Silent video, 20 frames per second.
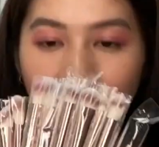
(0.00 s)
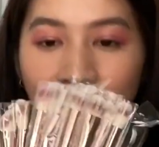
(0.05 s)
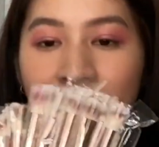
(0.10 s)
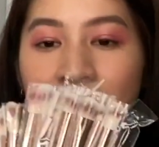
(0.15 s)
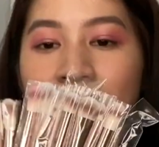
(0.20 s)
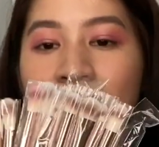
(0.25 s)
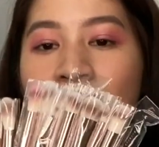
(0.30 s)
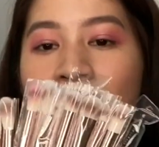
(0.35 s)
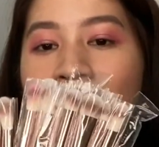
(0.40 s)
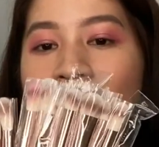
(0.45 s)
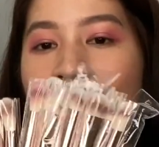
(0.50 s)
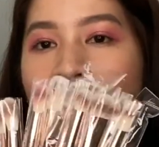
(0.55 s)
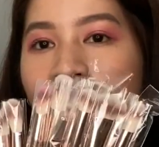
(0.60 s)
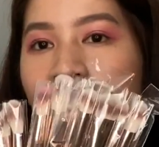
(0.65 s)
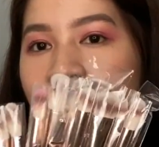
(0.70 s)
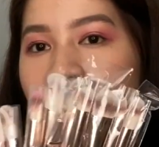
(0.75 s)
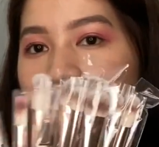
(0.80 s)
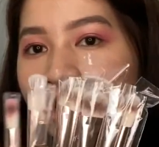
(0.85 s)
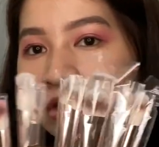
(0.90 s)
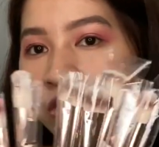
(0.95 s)
this
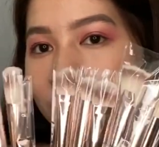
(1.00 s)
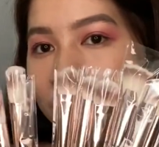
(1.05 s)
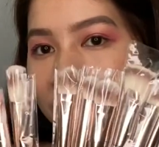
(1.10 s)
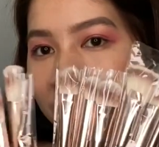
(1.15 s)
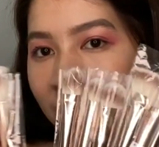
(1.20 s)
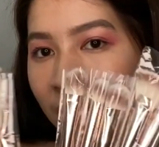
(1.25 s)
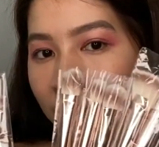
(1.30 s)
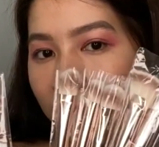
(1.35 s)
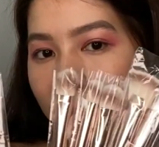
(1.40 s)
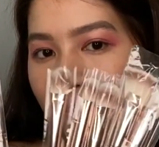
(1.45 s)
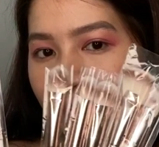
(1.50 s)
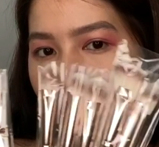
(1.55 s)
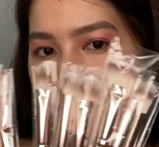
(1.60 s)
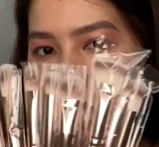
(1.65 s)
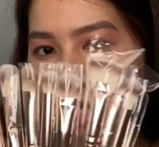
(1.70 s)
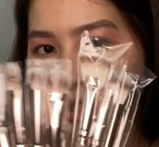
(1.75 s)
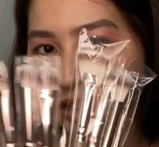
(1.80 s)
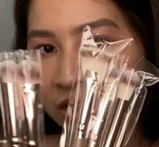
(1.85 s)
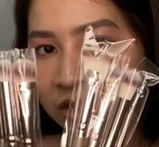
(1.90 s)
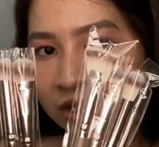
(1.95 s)
eyeshadow makeup
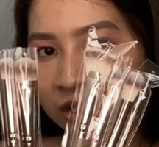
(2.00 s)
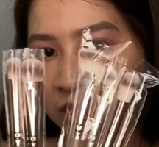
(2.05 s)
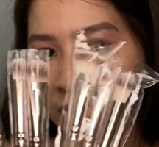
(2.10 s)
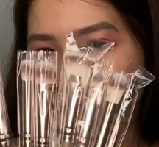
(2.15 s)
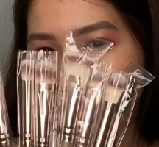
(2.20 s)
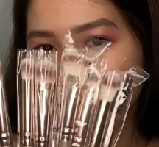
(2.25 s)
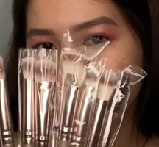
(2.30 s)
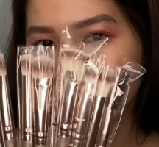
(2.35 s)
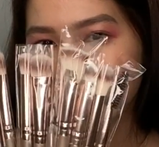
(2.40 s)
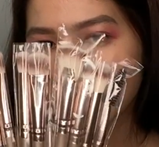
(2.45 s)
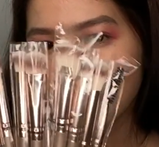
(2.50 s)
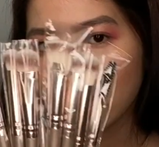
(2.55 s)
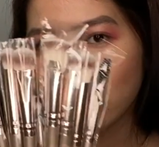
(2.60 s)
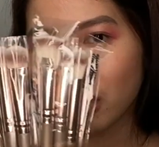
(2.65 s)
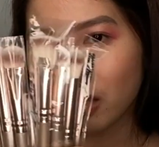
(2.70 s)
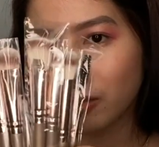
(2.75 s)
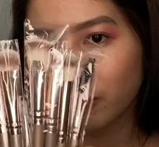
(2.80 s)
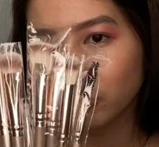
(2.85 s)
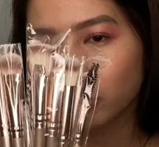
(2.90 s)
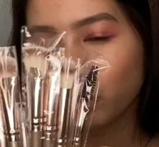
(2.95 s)
brush.
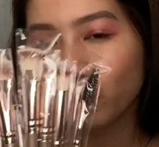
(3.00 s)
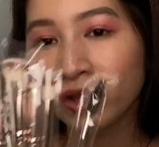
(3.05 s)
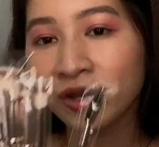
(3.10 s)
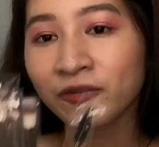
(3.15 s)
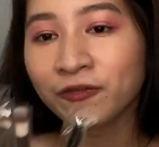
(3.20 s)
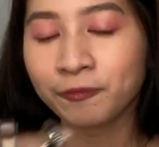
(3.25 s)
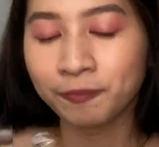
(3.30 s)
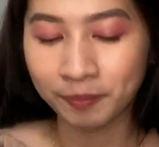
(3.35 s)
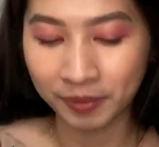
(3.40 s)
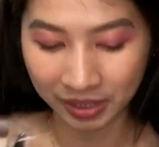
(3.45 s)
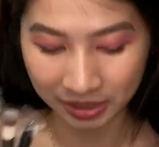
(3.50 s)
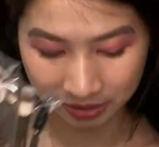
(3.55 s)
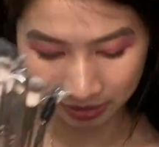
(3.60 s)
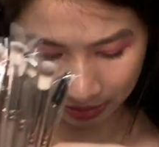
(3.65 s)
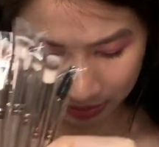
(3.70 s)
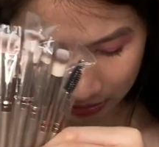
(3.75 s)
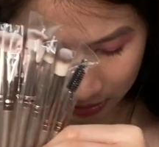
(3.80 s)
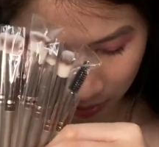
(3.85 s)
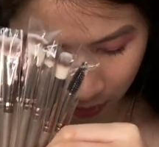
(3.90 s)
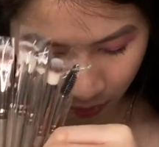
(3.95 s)
12
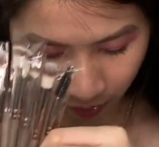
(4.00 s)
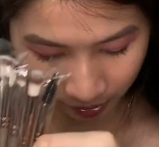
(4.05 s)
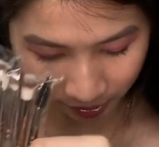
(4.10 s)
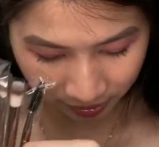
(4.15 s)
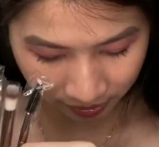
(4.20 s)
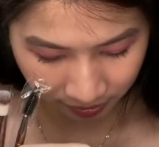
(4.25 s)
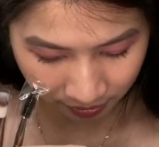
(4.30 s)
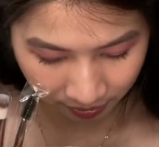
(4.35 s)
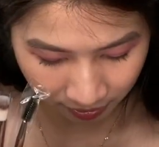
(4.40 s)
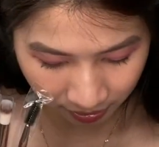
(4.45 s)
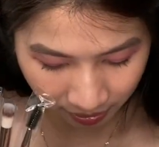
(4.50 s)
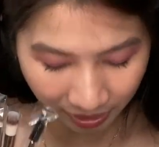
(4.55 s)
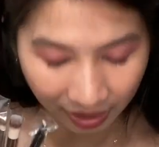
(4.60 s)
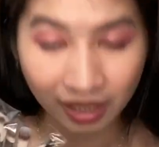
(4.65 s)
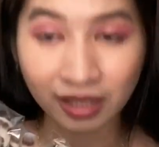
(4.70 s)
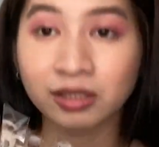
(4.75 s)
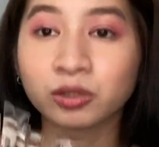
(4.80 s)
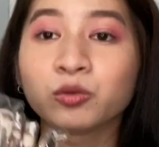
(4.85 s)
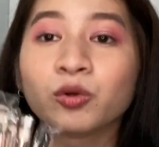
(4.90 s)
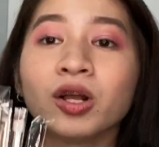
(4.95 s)
pieces to.
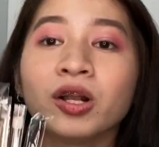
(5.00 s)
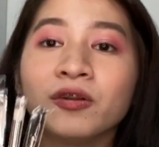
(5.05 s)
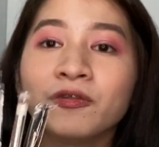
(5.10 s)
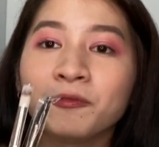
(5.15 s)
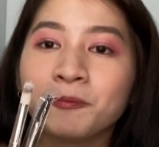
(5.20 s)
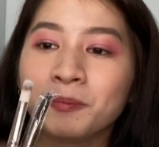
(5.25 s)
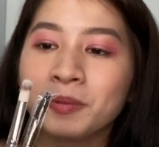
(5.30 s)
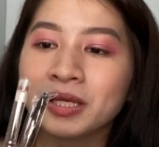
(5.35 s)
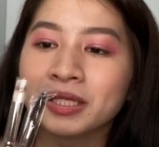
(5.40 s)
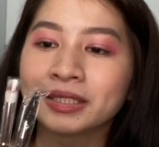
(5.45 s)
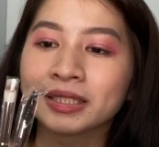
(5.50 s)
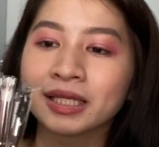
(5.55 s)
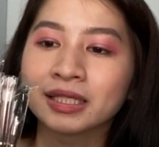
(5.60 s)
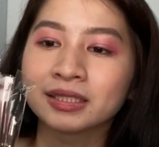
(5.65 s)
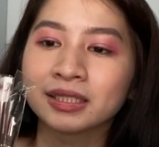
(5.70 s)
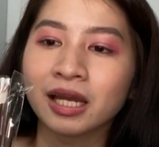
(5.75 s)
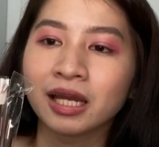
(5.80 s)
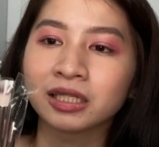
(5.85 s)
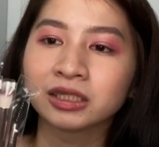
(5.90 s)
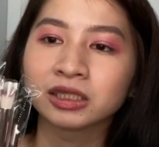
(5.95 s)
Yeah, 12 pieces
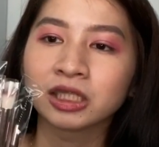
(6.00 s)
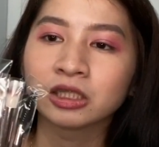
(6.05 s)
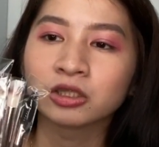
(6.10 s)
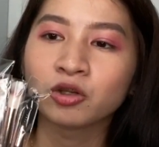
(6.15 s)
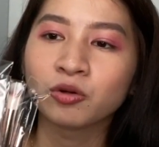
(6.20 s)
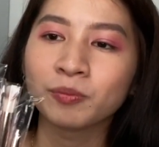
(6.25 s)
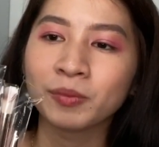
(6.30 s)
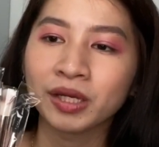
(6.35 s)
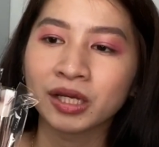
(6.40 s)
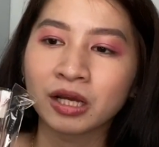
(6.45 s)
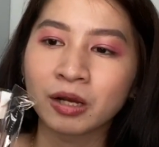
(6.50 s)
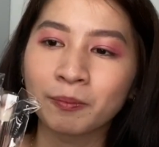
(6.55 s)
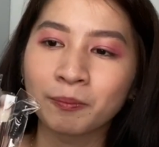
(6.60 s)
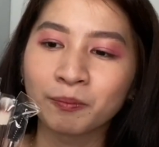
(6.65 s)
eyeshadow makeup